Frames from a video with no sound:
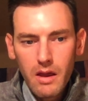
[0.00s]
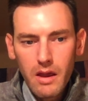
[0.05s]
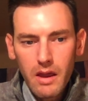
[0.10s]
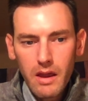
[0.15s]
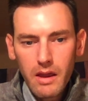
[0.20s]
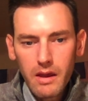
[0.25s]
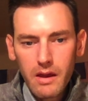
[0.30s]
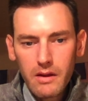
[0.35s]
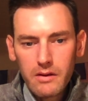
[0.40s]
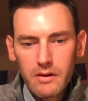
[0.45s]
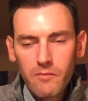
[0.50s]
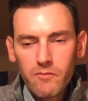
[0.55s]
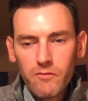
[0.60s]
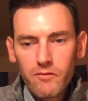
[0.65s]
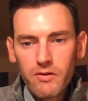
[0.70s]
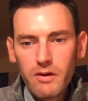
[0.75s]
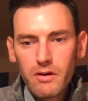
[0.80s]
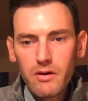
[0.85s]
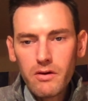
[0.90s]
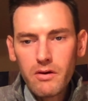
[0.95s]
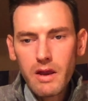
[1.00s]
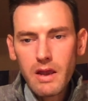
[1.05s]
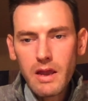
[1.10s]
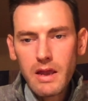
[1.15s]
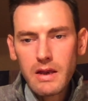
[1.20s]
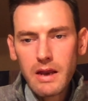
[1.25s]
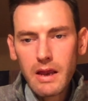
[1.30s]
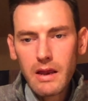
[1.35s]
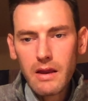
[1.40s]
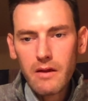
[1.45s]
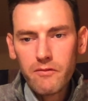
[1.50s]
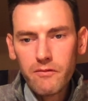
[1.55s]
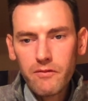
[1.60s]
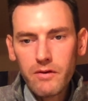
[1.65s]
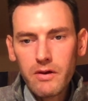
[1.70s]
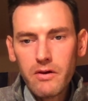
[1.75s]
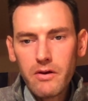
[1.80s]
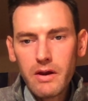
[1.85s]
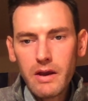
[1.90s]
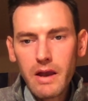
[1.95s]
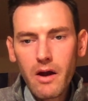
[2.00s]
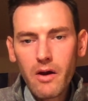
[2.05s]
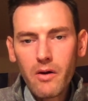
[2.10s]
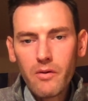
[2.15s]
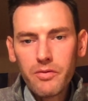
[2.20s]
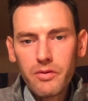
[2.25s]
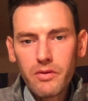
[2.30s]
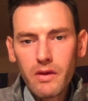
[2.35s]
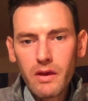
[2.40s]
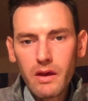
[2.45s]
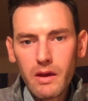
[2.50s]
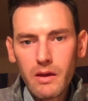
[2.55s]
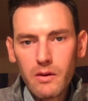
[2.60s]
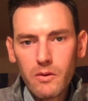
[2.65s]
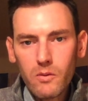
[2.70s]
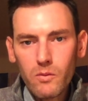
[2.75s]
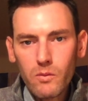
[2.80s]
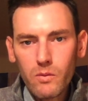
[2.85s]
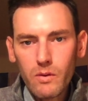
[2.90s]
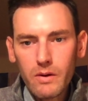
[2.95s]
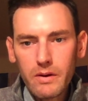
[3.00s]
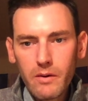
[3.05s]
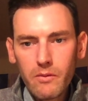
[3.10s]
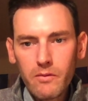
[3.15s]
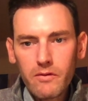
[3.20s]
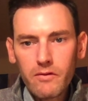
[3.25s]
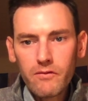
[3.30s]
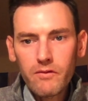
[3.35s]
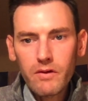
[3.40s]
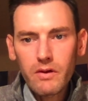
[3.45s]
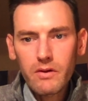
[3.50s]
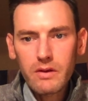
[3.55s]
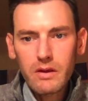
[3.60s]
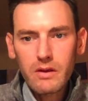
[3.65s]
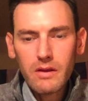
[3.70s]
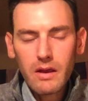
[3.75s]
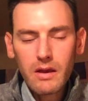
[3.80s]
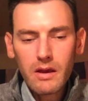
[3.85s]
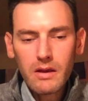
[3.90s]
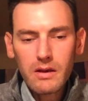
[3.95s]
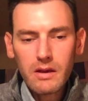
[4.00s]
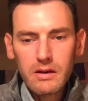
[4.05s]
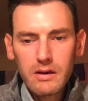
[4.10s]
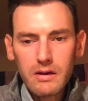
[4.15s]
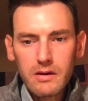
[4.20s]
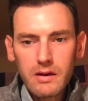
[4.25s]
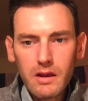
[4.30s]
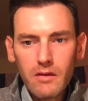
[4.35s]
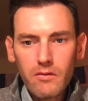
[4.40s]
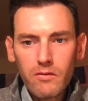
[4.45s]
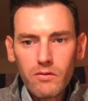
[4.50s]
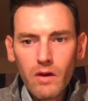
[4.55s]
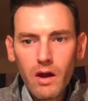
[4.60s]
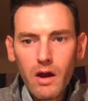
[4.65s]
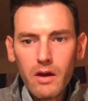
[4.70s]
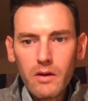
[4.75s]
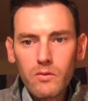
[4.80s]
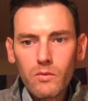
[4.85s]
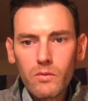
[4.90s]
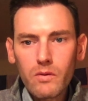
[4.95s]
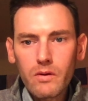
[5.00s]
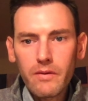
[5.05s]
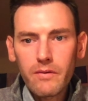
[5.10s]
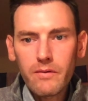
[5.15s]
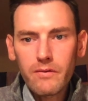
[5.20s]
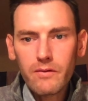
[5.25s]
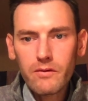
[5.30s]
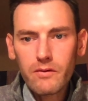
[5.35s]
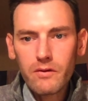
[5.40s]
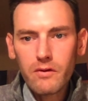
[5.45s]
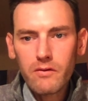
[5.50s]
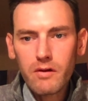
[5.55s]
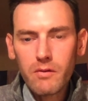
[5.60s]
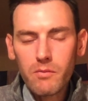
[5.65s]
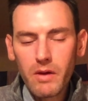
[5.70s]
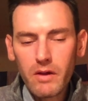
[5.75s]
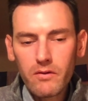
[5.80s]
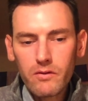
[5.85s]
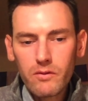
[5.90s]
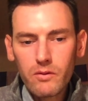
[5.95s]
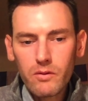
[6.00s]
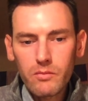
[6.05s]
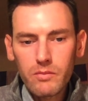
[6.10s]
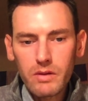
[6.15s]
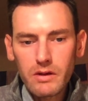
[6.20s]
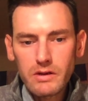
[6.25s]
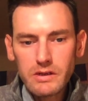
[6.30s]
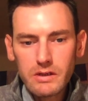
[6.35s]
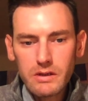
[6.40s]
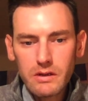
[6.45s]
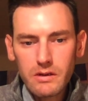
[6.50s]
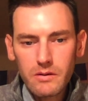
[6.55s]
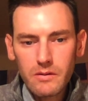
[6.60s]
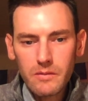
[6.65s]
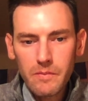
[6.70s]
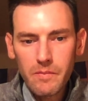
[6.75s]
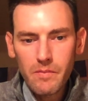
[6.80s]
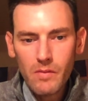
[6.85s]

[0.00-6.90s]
And I'm figuring out that what I was feeling like I needed to get done was serving my soul mission.